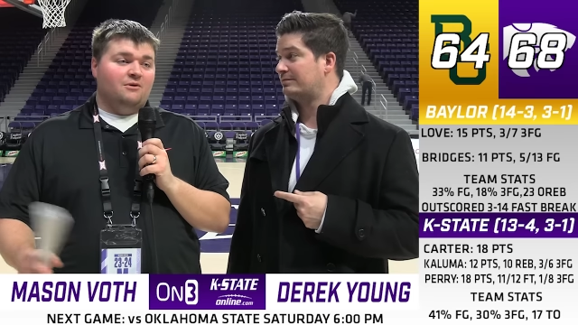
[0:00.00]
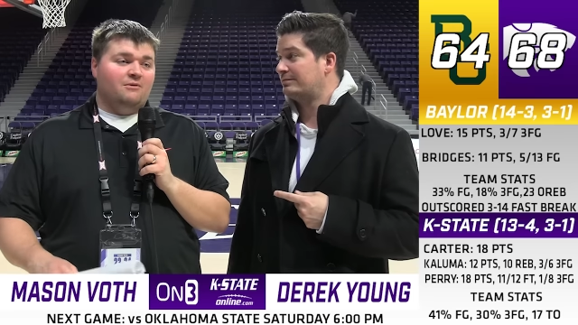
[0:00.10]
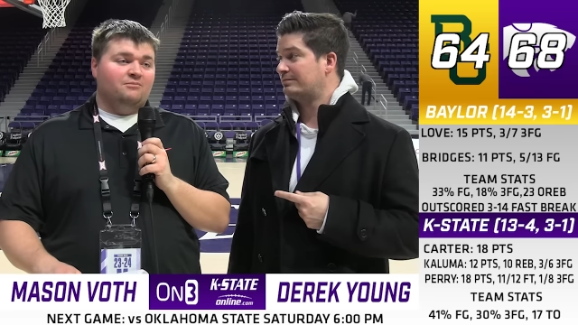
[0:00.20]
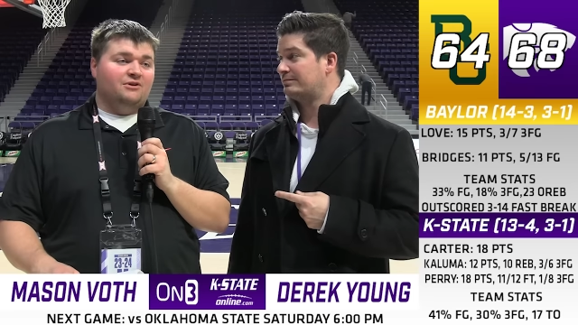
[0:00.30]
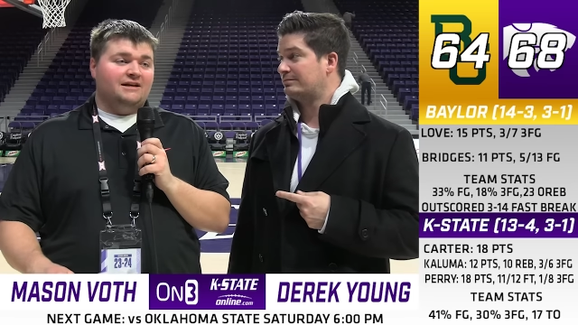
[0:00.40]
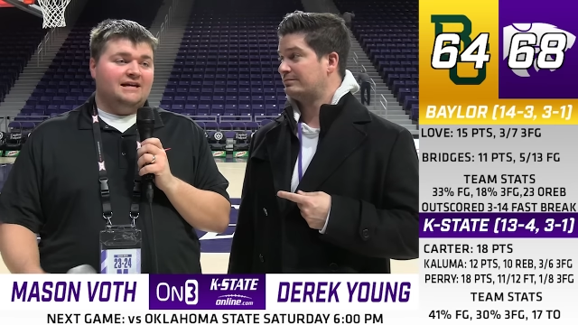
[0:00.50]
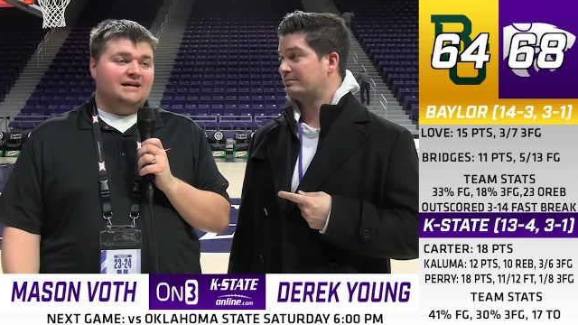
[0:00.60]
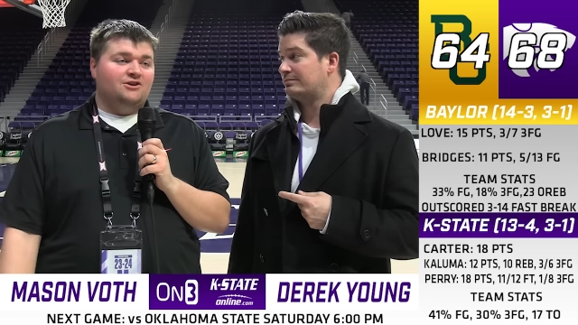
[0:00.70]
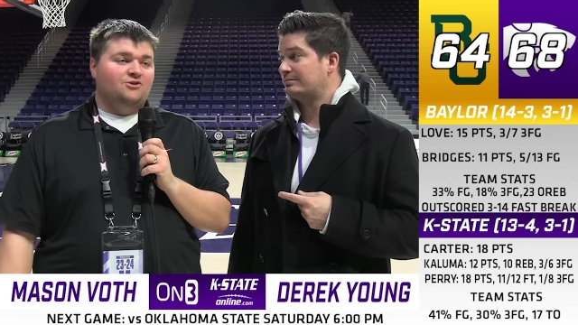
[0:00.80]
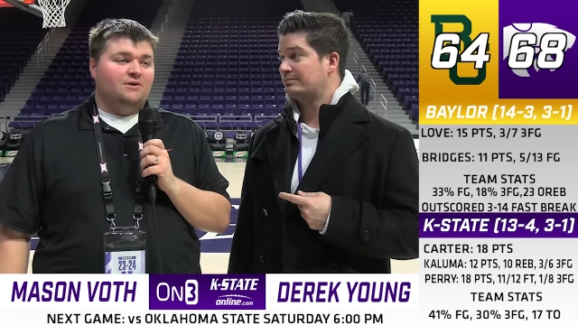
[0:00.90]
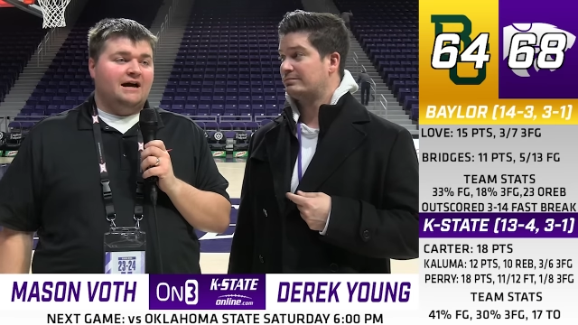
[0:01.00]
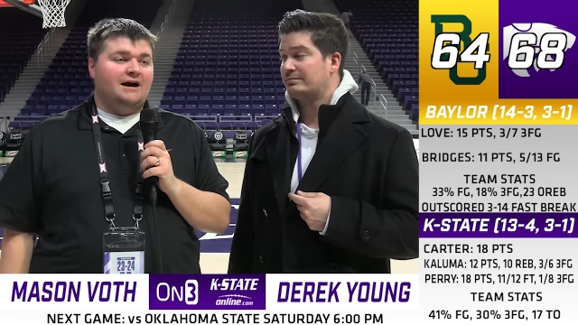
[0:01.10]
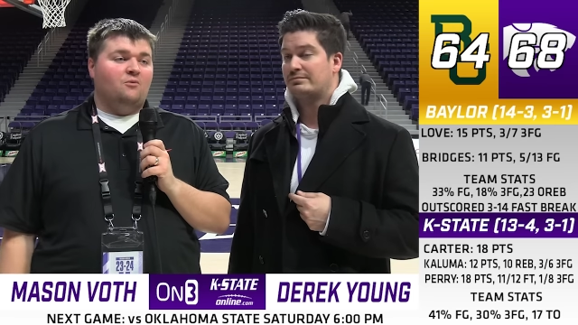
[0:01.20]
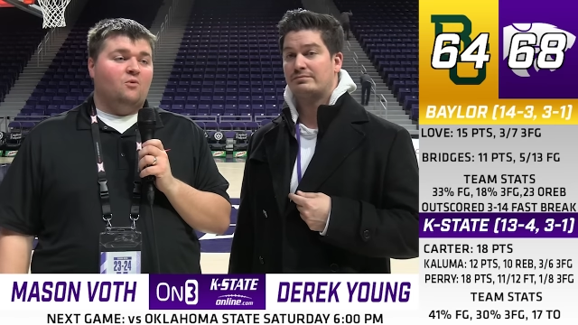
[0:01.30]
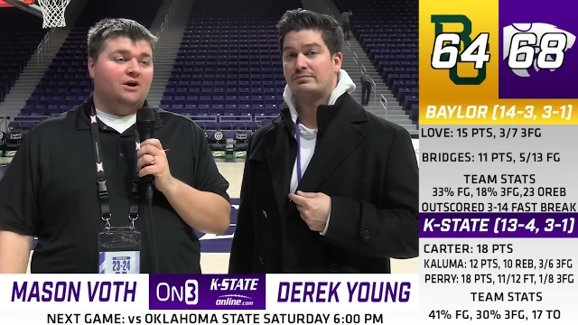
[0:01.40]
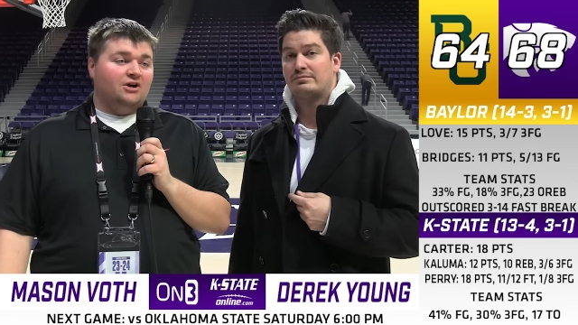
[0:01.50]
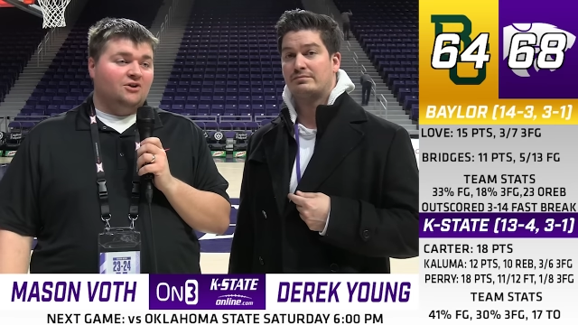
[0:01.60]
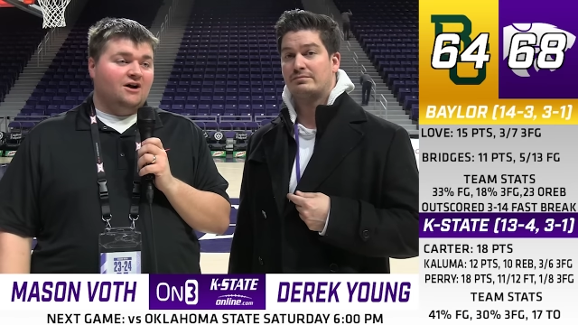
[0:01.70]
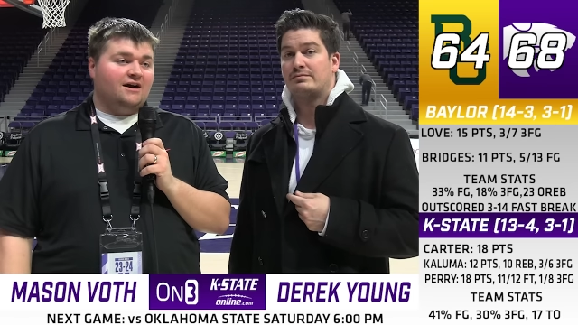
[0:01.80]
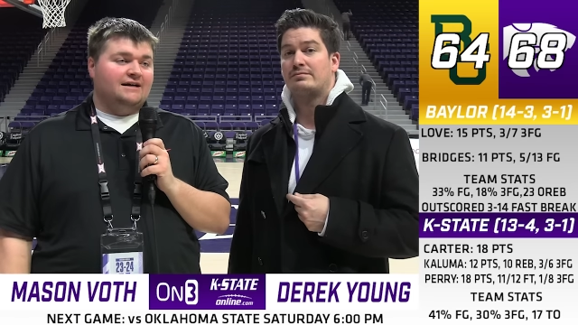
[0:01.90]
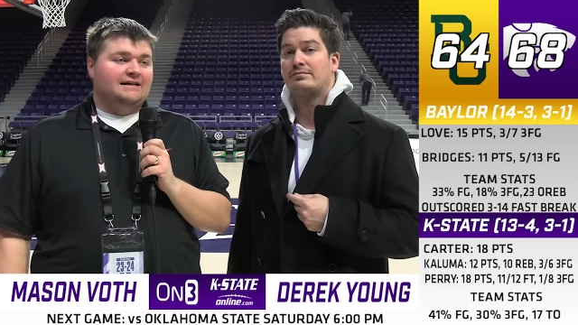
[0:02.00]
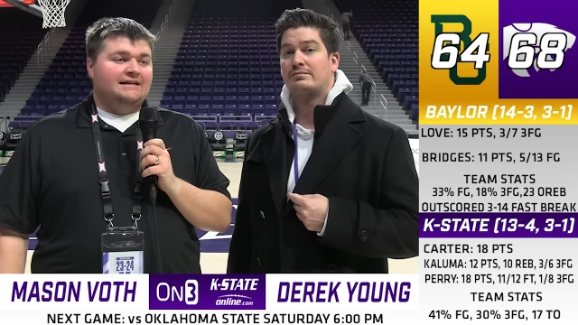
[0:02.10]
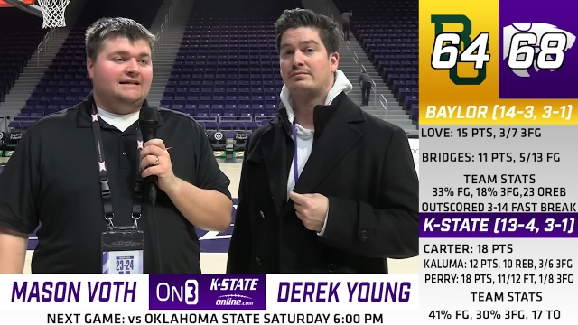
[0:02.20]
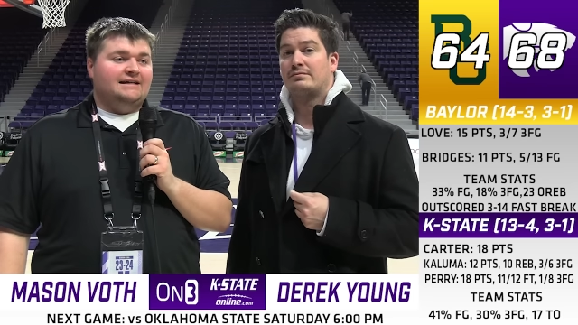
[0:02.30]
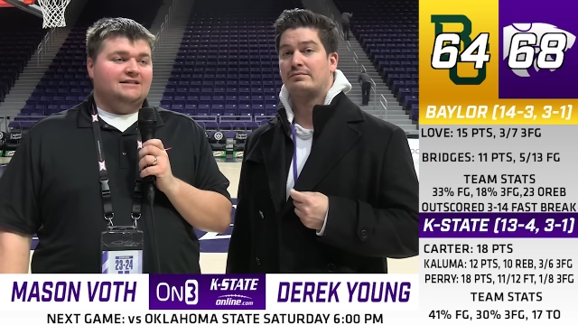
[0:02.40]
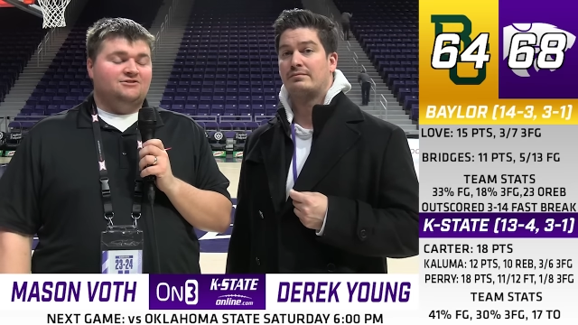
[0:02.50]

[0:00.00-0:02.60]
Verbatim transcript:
Speaker 1: women play KU at 1 o'clock. Uh,